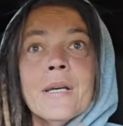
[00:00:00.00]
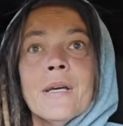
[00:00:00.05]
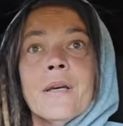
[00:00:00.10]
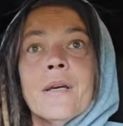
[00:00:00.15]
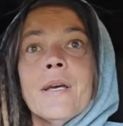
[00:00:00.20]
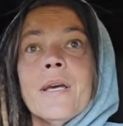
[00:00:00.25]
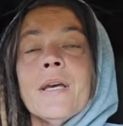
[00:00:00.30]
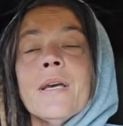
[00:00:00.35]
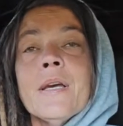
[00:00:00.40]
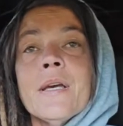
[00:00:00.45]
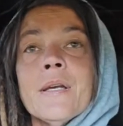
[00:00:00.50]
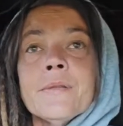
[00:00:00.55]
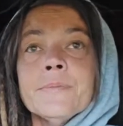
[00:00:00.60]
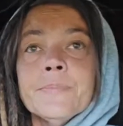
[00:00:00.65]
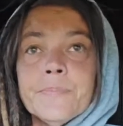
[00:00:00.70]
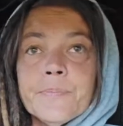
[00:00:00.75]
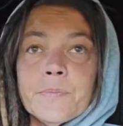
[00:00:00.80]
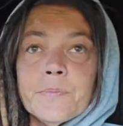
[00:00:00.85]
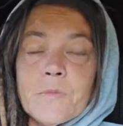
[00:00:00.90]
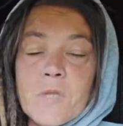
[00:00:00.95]

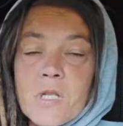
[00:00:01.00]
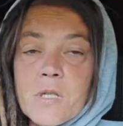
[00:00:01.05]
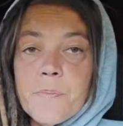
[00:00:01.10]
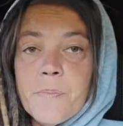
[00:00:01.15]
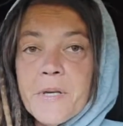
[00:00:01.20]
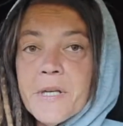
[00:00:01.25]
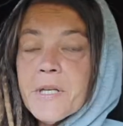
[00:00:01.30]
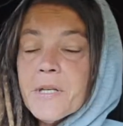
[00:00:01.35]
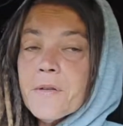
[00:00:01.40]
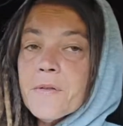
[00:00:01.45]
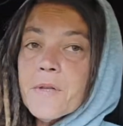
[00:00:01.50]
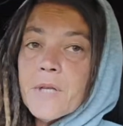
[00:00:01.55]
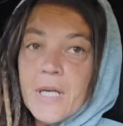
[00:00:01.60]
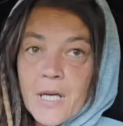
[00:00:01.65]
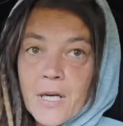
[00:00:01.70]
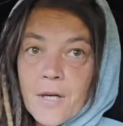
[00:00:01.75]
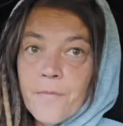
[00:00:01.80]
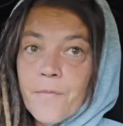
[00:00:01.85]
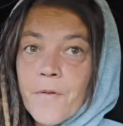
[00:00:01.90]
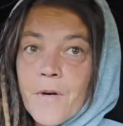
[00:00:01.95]
And speaking of the
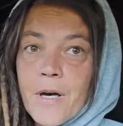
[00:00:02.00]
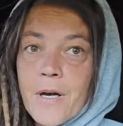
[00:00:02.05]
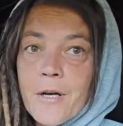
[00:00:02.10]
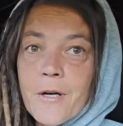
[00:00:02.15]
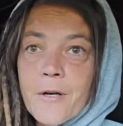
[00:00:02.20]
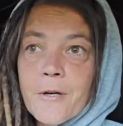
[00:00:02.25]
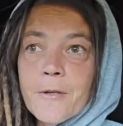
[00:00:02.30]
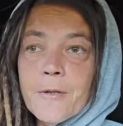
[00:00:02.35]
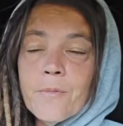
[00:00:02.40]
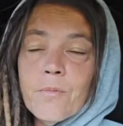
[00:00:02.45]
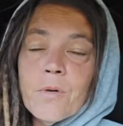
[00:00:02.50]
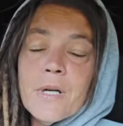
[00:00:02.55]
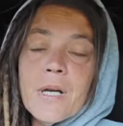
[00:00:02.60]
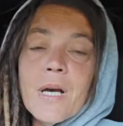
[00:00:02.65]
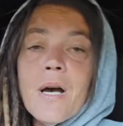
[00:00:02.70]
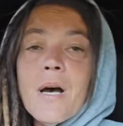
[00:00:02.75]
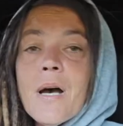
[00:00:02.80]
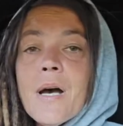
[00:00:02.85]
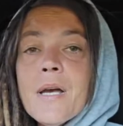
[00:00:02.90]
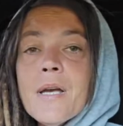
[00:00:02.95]
campfire, when
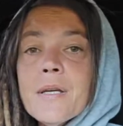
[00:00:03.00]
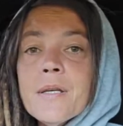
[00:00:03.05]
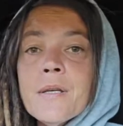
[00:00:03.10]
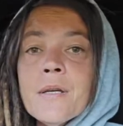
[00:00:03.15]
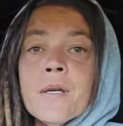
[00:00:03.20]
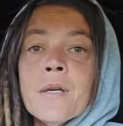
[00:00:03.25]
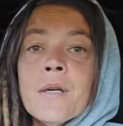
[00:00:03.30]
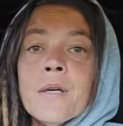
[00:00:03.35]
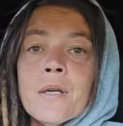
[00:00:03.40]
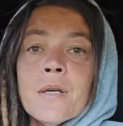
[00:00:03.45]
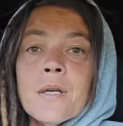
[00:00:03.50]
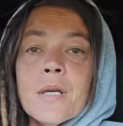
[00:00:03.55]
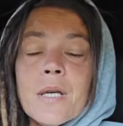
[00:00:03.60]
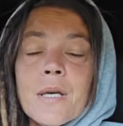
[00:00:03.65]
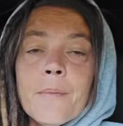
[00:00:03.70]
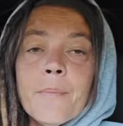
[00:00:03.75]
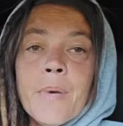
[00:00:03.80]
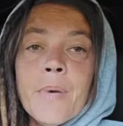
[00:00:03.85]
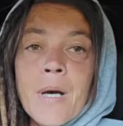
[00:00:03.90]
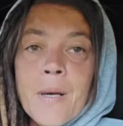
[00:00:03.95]
I
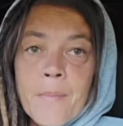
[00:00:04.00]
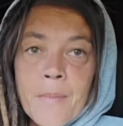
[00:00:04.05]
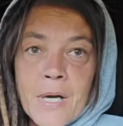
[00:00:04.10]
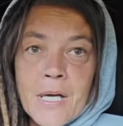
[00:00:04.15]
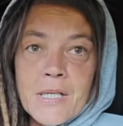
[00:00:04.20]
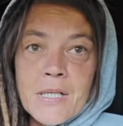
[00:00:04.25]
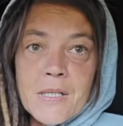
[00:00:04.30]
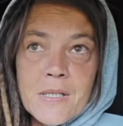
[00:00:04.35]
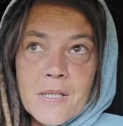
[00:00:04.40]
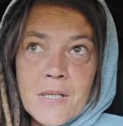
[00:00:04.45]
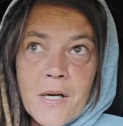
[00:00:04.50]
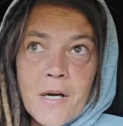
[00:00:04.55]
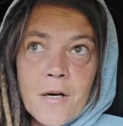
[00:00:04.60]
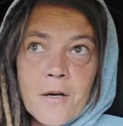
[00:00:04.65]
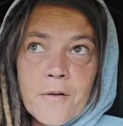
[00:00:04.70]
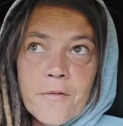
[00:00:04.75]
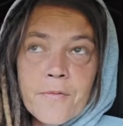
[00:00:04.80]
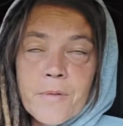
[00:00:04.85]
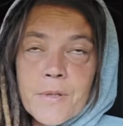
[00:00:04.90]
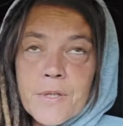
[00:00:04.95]
am by
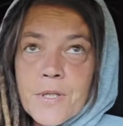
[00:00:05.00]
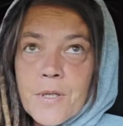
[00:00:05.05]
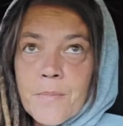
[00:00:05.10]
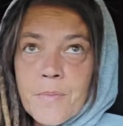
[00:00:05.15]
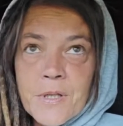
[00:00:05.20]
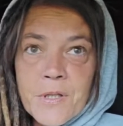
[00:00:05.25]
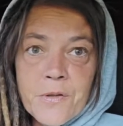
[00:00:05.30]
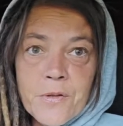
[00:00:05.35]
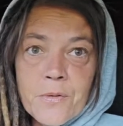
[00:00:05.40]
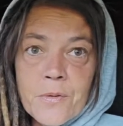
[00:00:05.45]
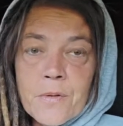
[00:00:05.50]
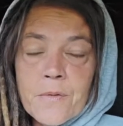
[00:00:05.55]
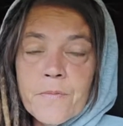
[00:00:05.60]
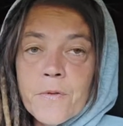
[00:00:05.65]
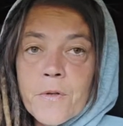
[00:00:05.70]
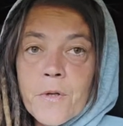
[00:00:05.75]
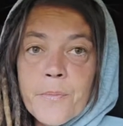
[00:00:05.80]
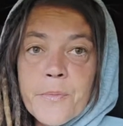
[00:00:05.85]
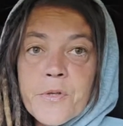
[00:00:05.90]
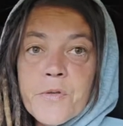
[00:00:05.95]
myself, which I've been doing
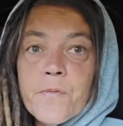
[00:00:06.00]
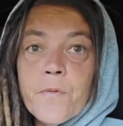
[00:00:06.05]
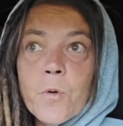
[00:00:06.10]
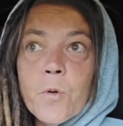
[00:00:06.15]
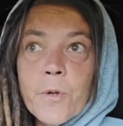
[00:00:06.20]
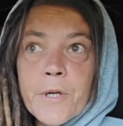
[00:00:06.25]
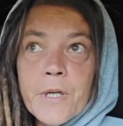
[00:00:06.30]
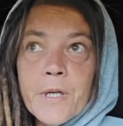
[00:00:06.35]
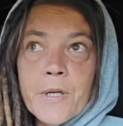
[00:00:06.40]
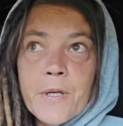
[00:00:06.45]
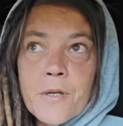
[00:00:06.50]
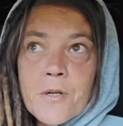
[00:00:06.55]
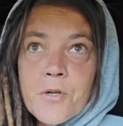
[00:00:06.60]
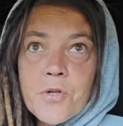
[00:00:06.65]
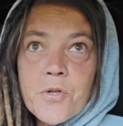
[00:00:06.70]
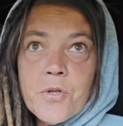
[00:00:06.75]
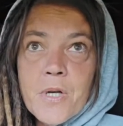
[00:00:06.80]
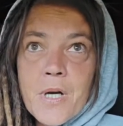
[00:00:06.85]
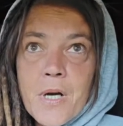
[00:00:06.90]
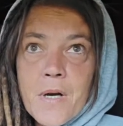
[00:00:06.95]
for almost 4
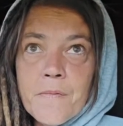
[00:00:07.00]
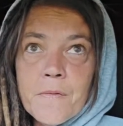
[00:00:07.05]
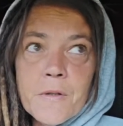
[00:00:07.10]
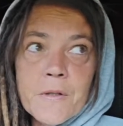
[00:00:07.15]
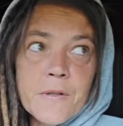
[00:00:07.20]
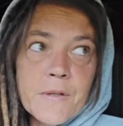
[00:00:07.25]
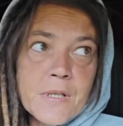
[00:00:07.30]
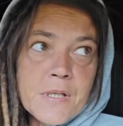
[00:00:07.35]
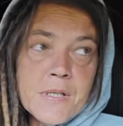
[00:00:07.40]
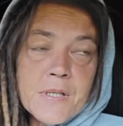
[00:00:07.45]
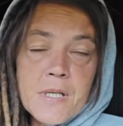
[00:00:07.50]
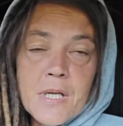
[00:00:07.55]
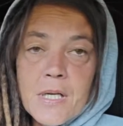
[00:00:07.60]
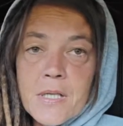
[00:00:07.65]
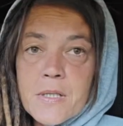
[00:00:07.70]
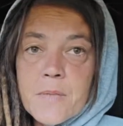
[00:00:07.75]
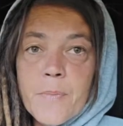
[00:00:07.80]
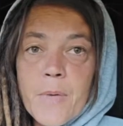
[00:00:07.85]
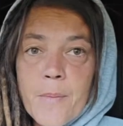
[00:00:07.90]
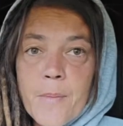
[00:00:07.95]
years, traveling these
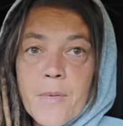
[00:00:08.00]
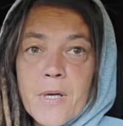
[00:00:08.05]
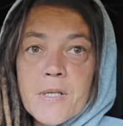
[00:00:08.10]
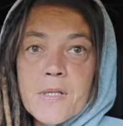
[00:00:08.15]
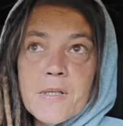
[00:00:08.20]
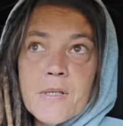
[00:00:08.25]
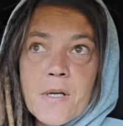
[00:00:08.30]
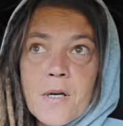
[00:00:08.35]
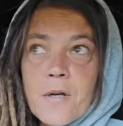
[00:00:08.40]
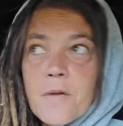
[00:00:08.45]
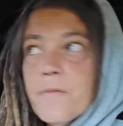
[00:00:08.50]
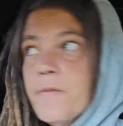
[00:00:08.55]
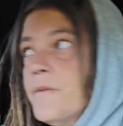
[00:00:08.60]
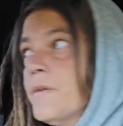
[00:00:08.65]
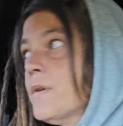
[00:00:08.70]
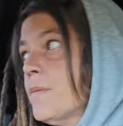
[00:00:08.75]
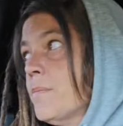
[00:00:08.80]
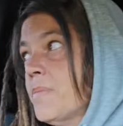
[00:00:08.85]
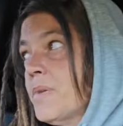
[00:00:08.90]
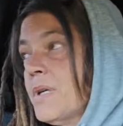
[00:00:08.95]
states by myself,
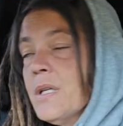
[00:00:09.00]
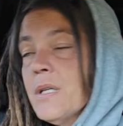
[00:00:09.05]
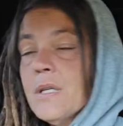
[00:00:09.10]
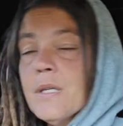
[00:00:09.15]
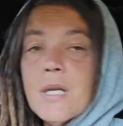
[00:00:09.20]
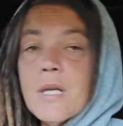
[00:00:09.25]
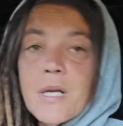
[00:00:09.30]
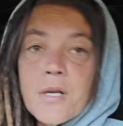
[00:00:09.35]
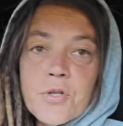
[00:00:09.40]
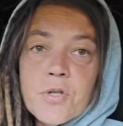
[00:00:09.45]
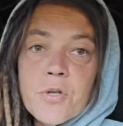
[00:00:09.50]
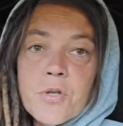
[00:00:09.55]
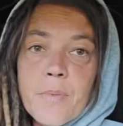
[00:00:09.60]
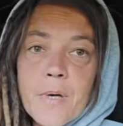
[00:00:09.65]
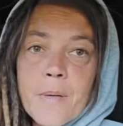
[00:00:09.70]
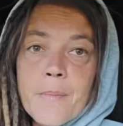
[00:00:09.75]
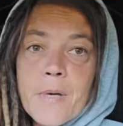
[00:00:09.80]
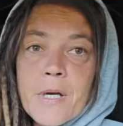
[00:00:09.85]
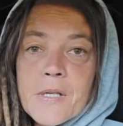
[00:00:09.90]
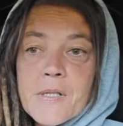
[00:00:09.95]
being in nature
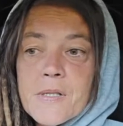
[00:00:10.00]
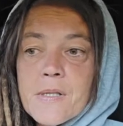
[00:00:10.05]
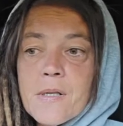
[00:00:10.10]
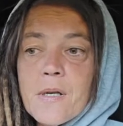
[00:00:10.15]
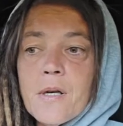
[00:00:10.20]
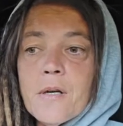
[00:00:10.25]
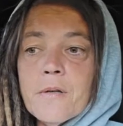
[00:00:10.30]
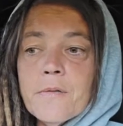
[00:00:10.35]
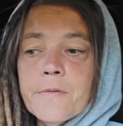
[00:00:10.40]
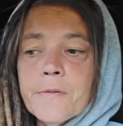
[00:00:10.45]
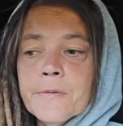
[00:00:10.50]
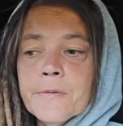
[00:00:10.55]
by myself,